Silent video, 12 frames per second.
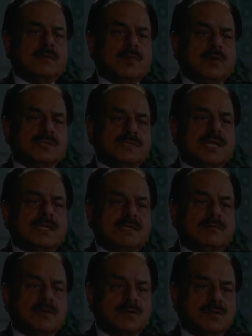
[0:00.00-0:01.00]
Balochistan.
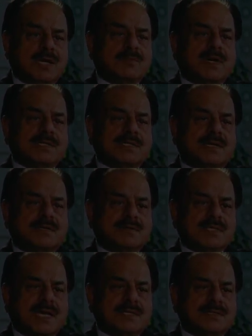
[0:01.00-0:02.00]
They want to cut Pakistan to
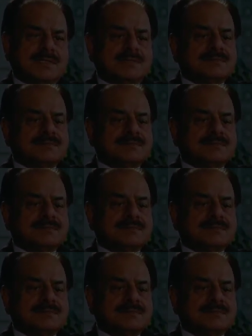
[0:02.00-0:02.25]
size.